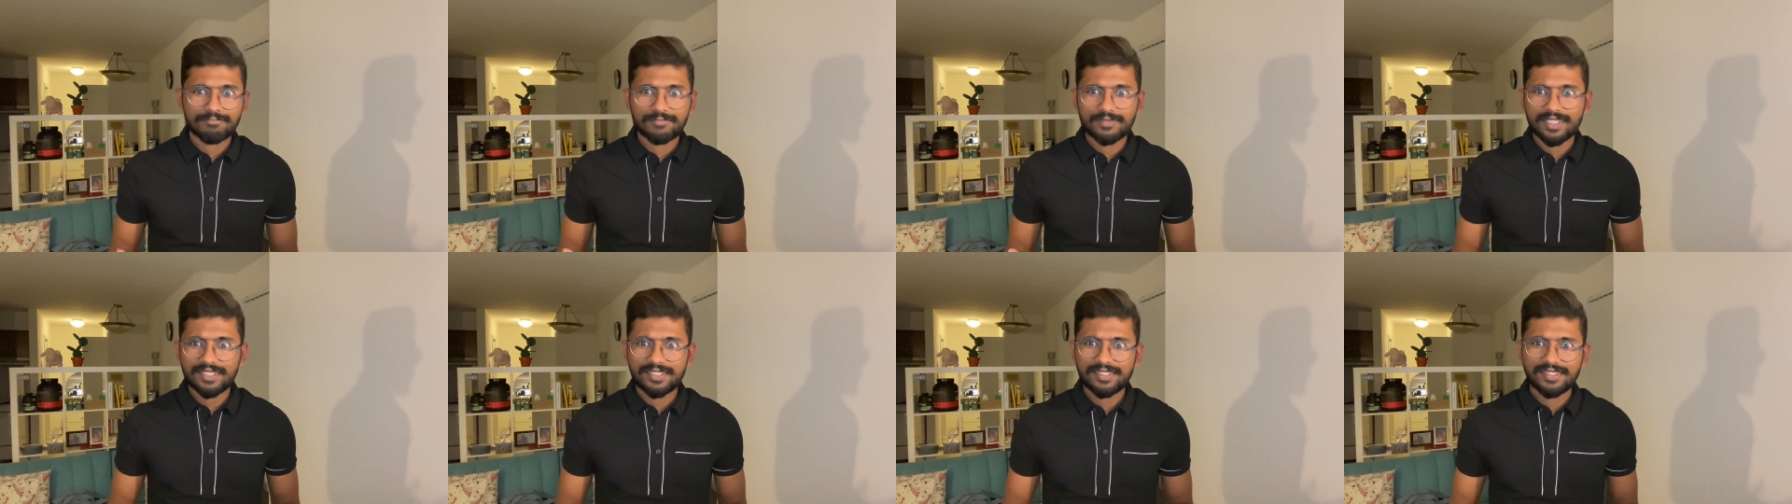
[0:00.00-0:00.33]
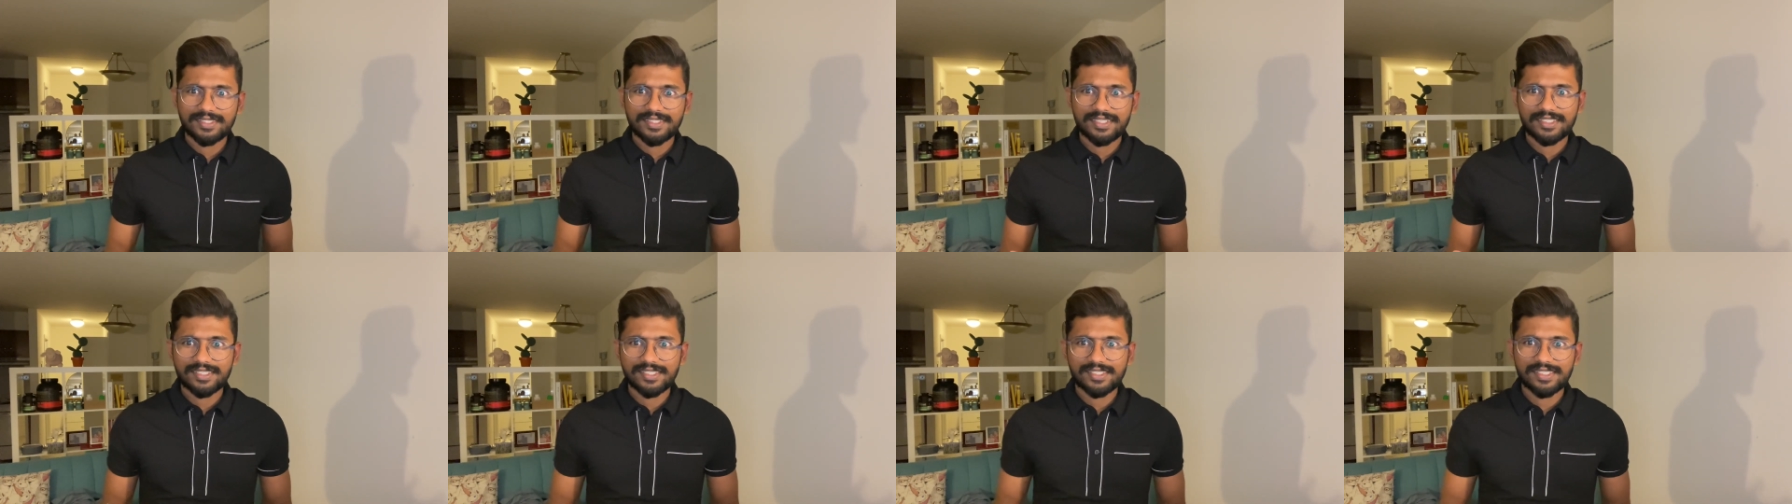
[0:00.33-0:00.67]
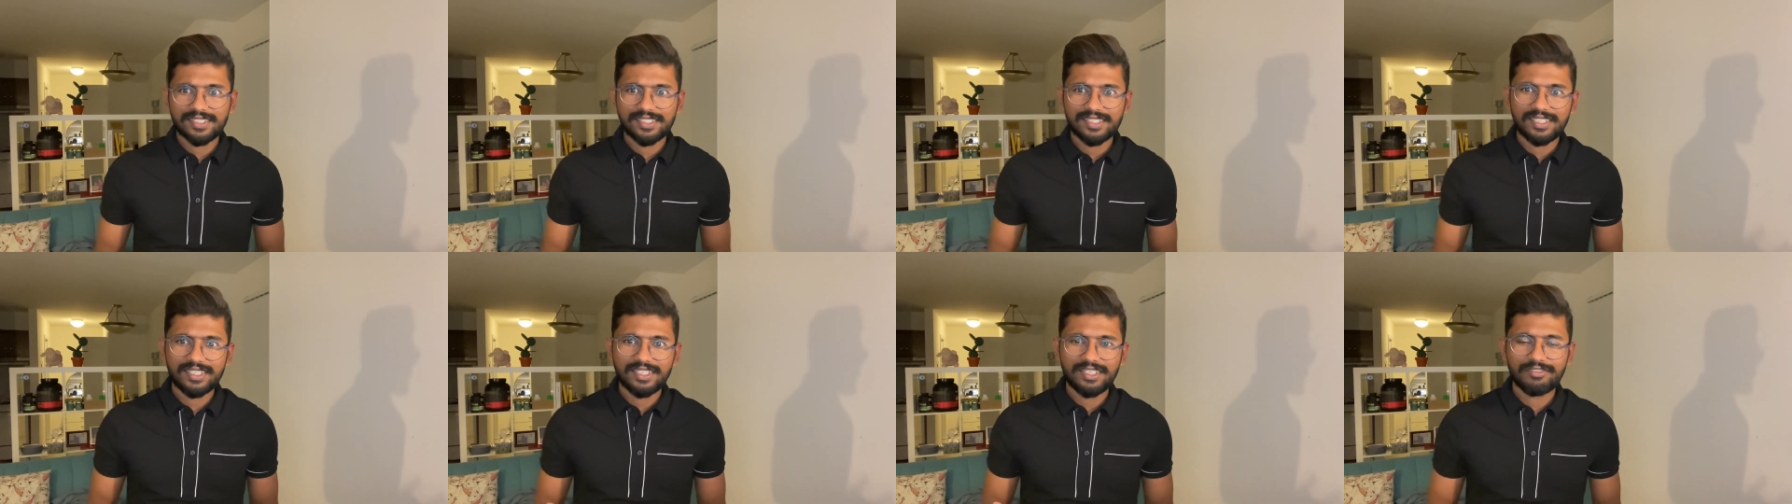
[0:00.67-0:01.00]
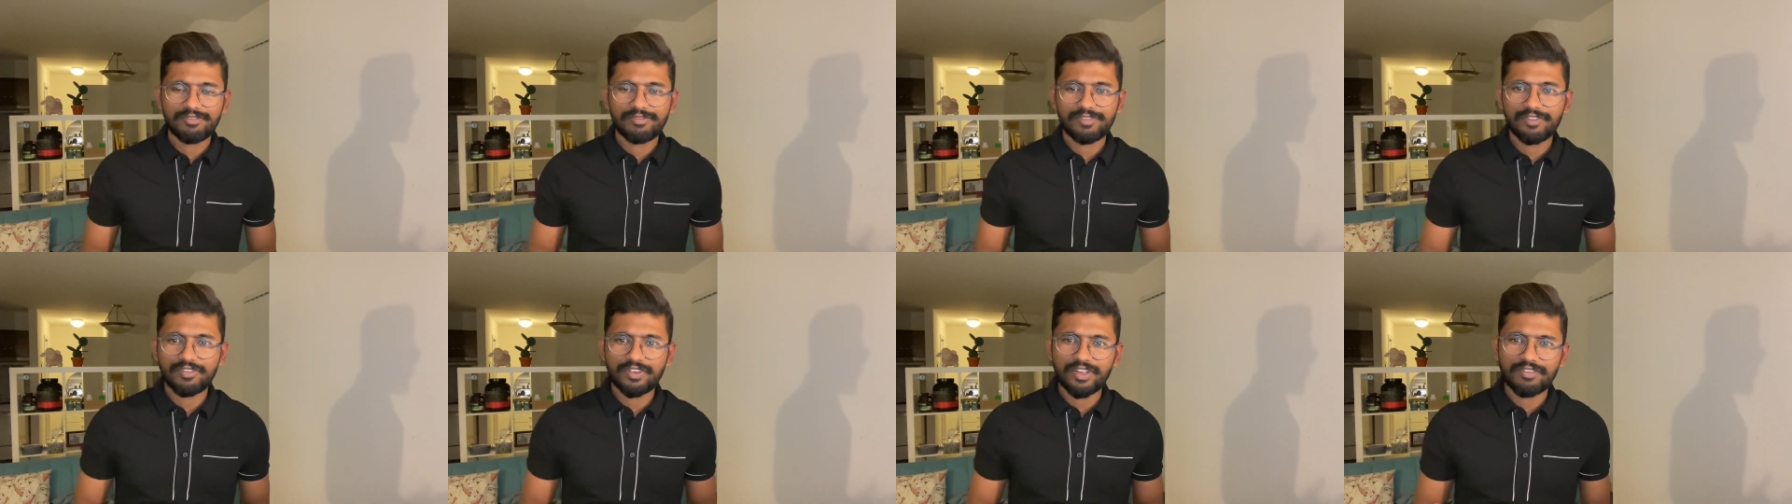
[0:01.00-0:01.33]

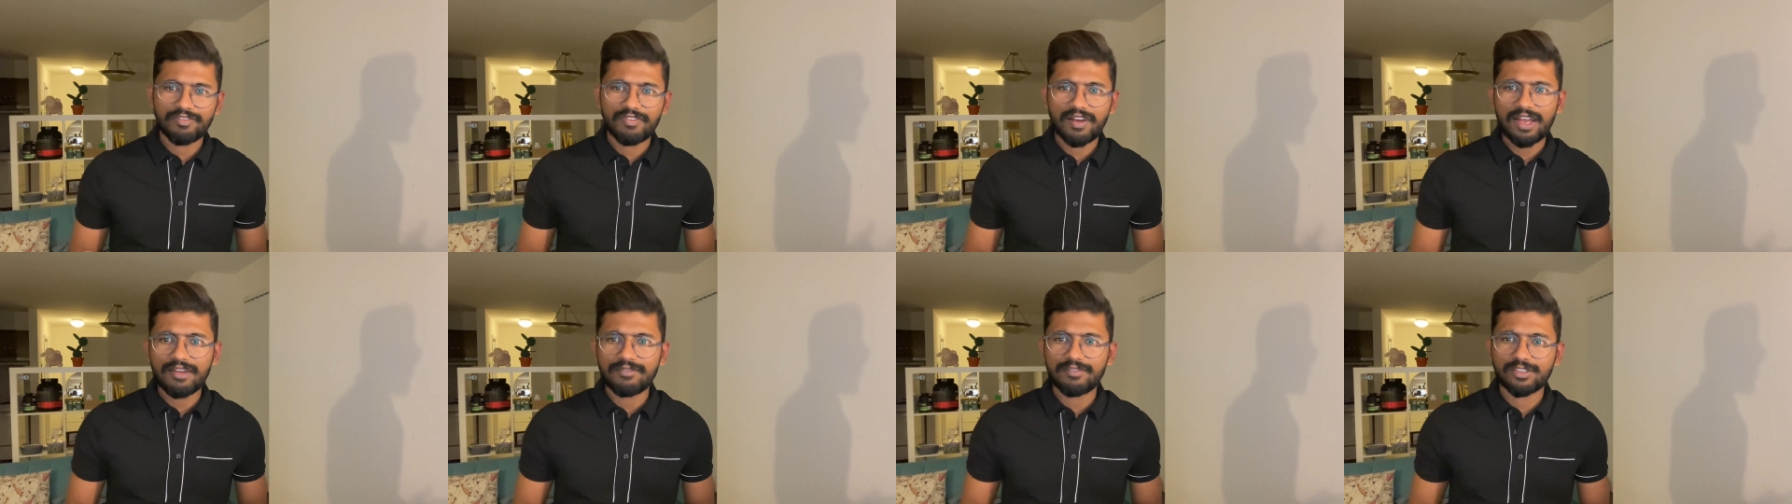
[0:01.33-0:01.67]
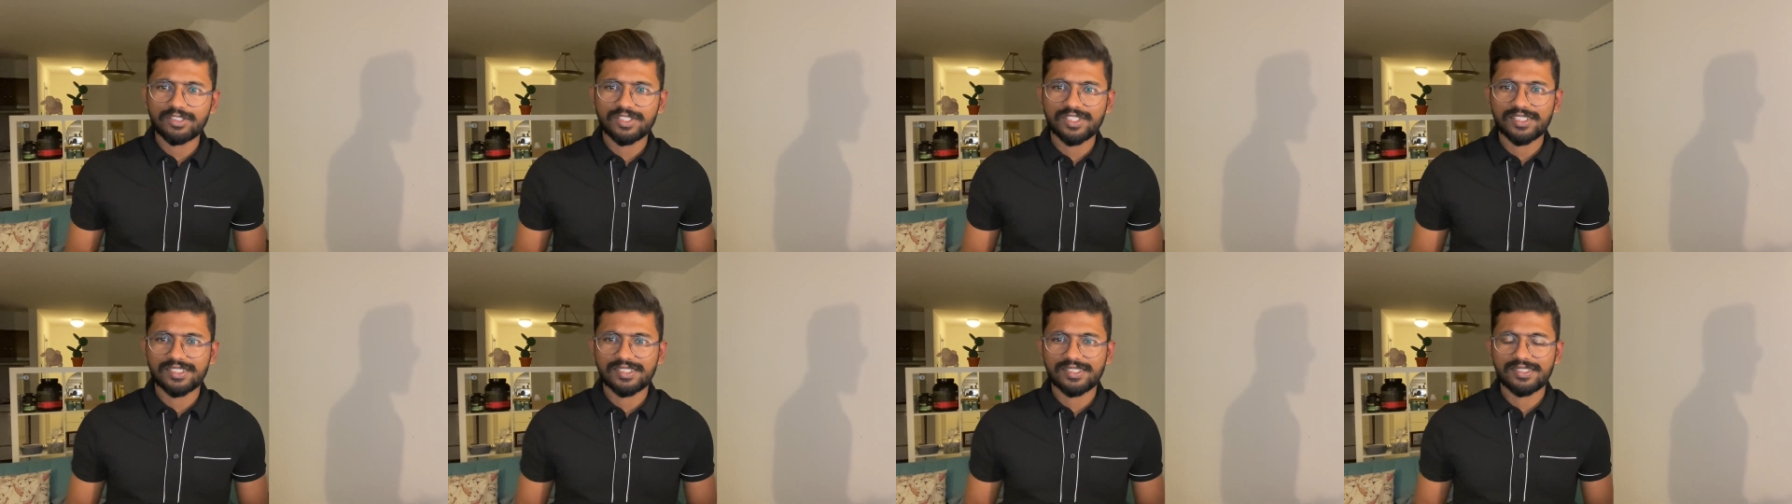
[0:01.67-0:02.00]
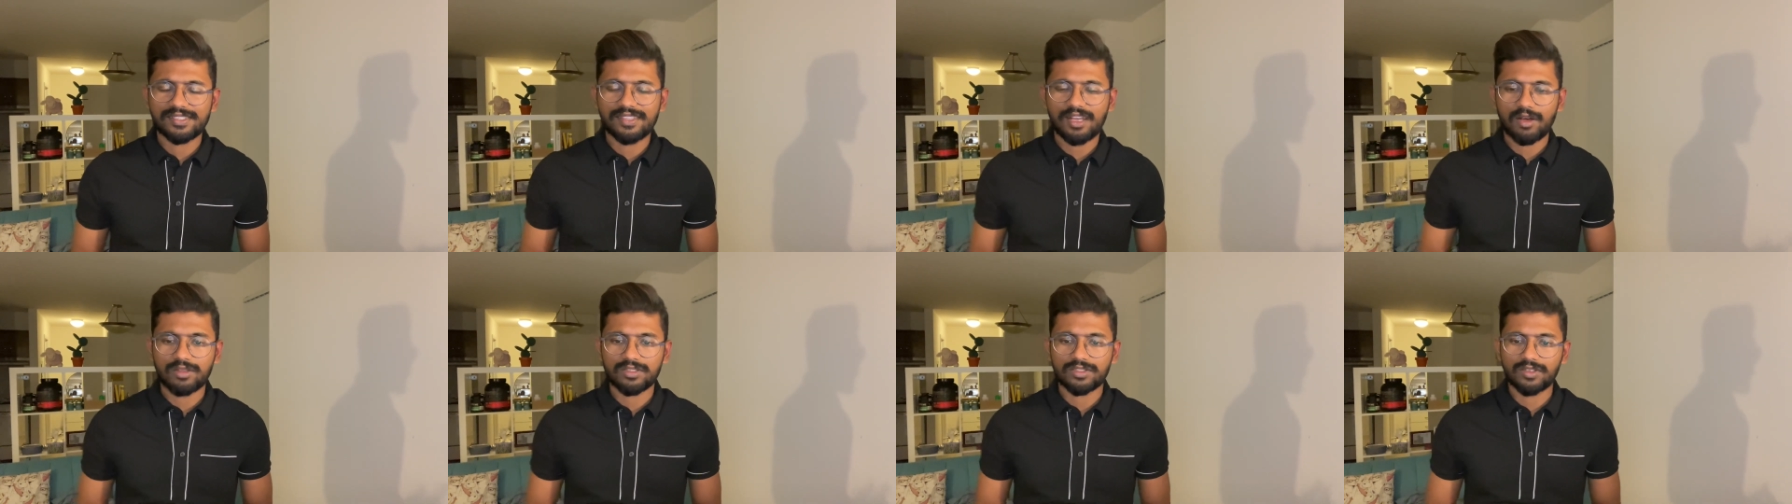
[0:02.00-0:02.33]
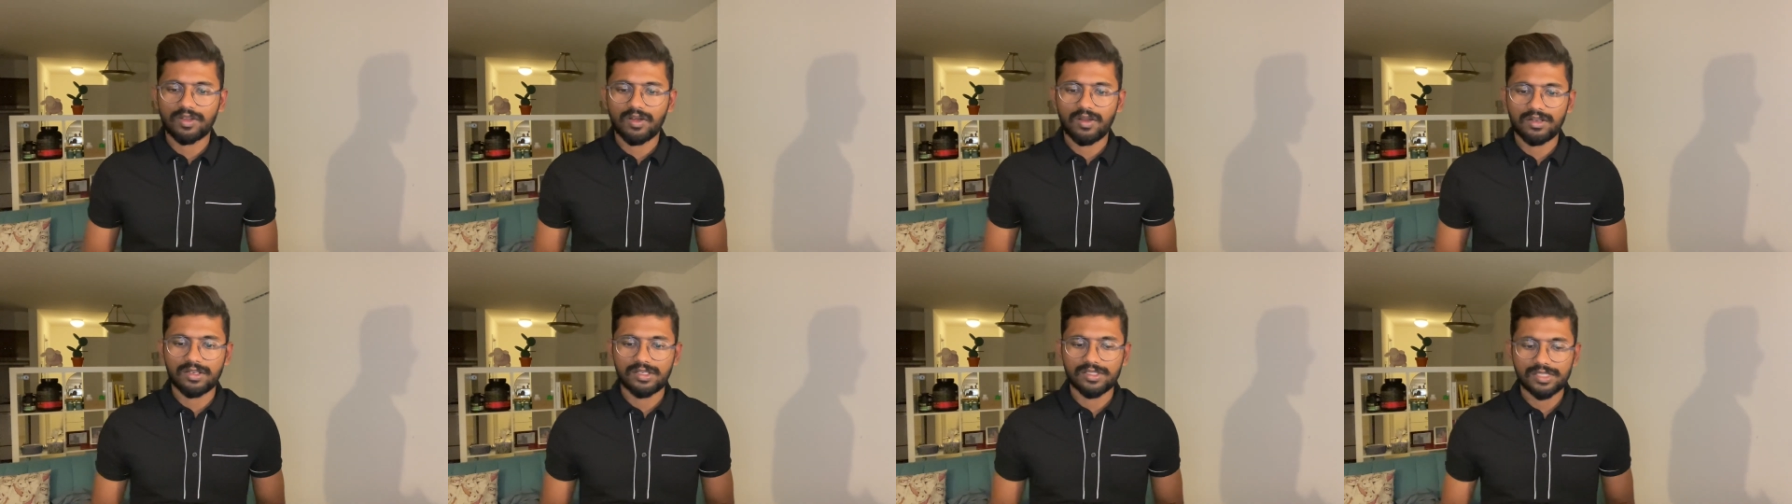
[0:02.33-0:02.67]
$55,000 to
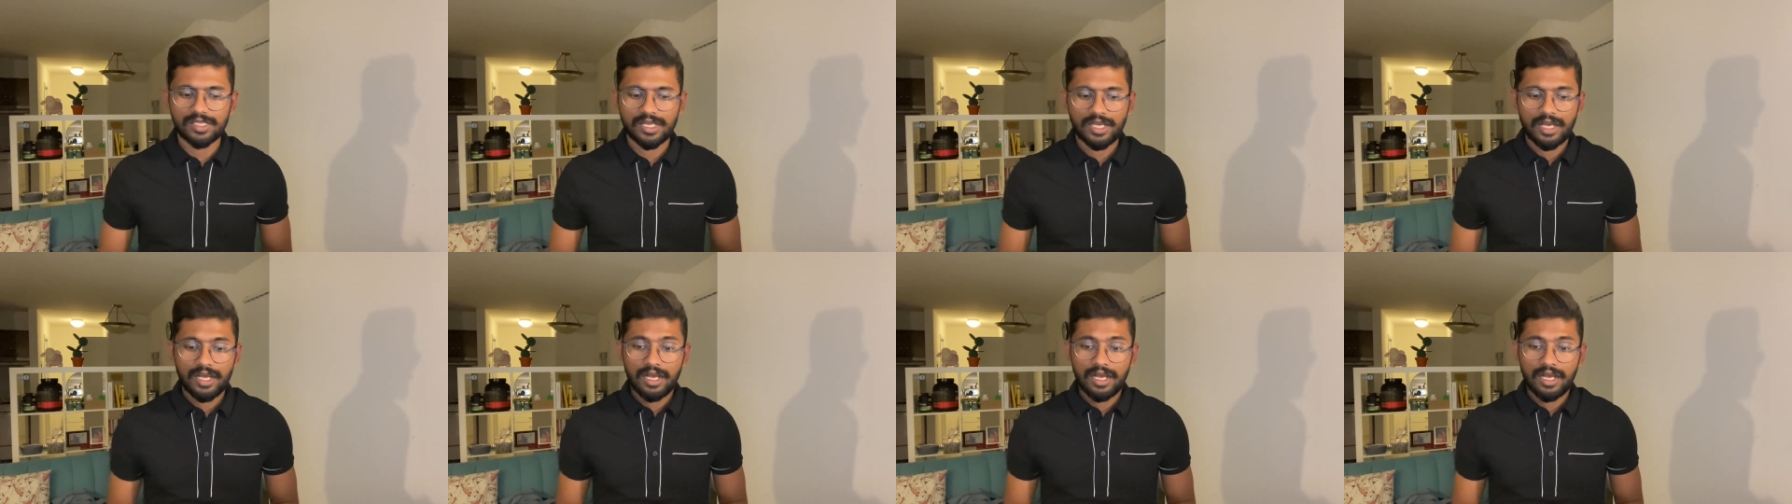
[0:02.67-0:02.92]
$60,000.